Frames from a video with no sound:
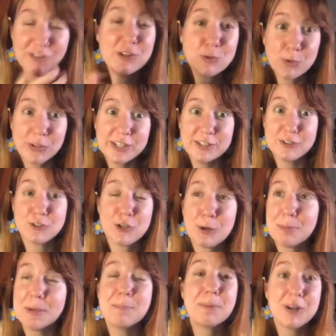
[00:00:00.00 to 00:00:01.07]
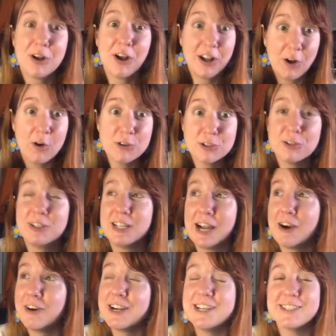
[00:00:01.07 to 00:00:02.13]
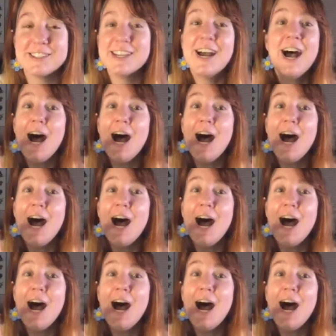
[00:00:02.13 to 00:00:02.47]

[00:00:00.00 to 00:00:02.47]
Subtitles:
It's really disturbing, but also hilarious.